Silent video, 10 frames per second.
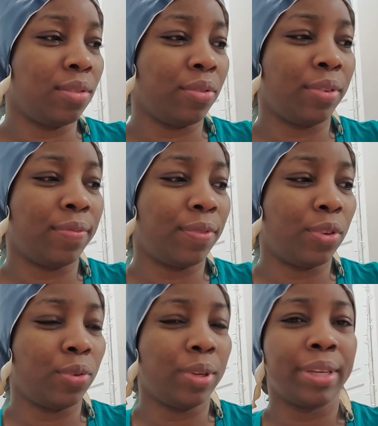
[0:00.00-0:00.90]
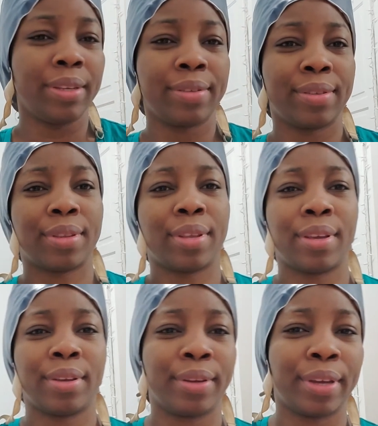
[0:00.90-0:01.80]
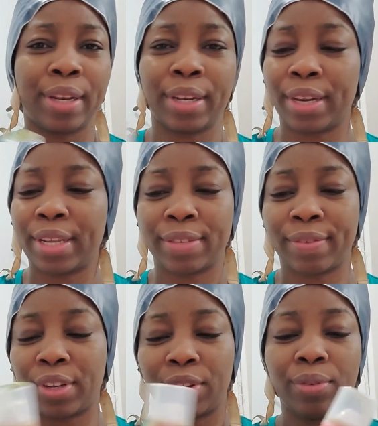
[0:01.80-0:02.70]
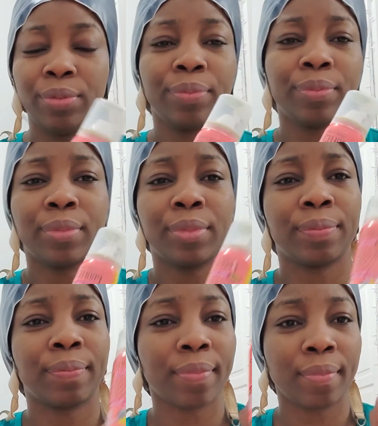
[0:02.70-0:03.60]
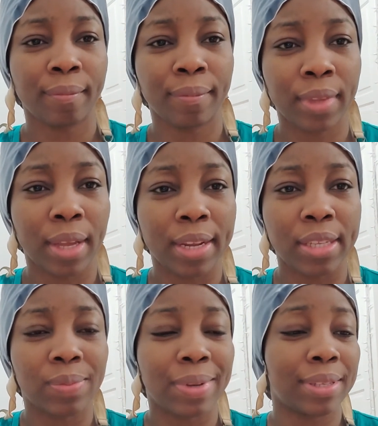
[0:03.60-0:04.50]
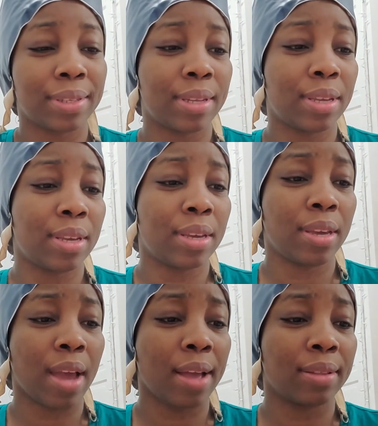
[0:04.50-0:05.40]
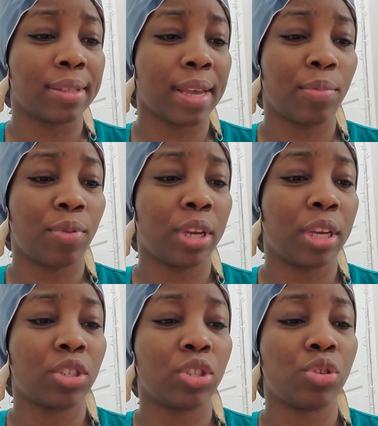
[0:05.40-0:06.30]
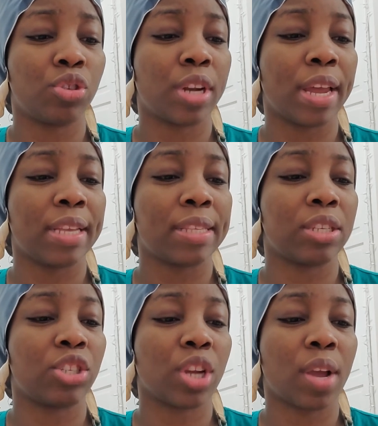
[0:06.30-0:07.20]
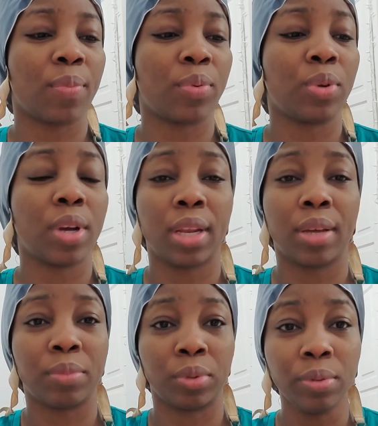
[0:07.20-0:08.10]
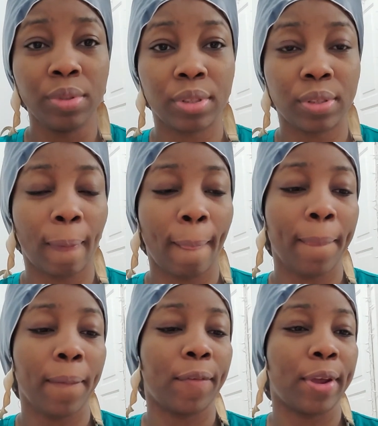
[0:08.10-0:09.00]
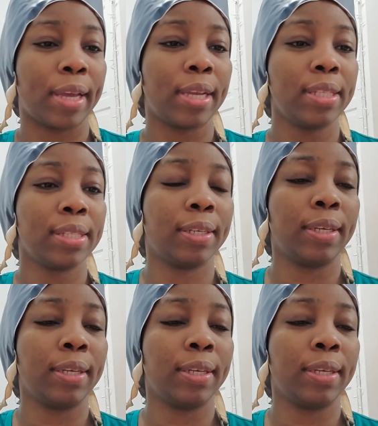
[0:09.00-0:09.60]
review this in this video this was the anti-breakage neutralizing shampoo color mousse right